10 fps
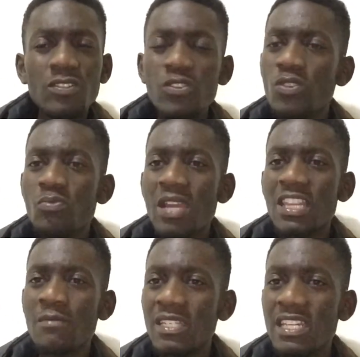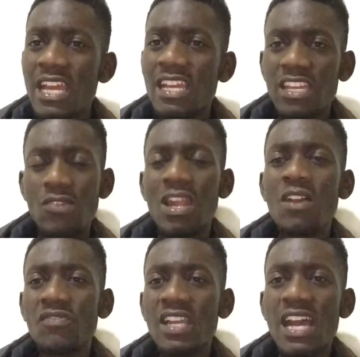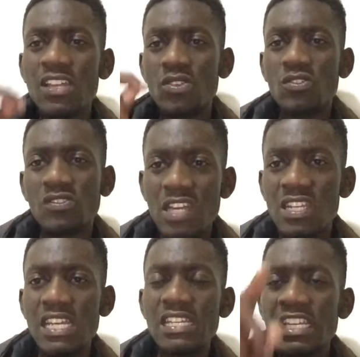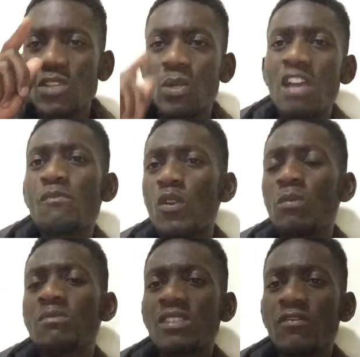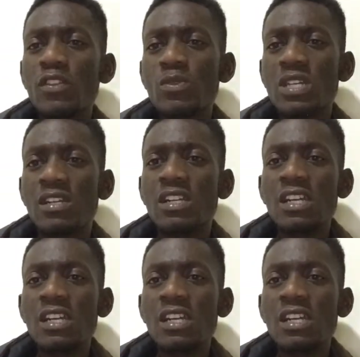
You make the mistake, you allow the guy, you start dating, you will have problems in future.